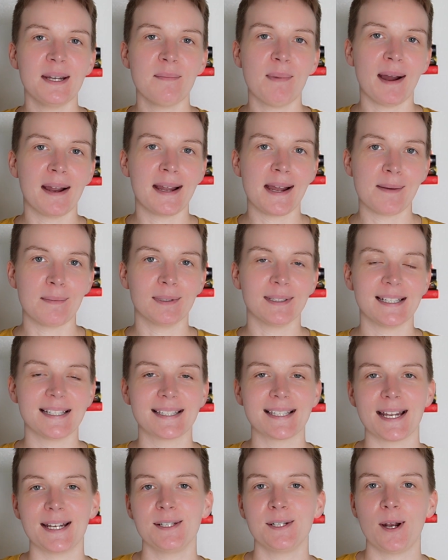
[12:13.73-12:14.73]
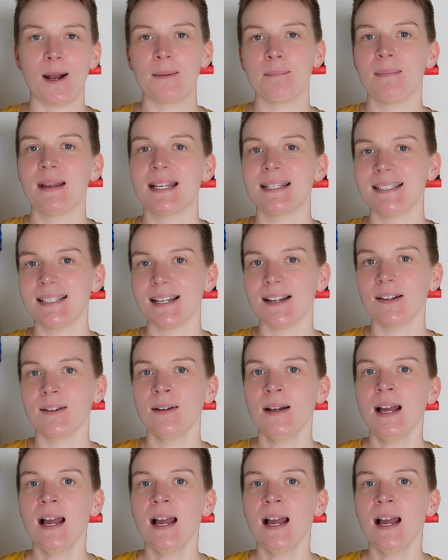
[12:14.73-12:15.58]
by Emily St. John Mandel.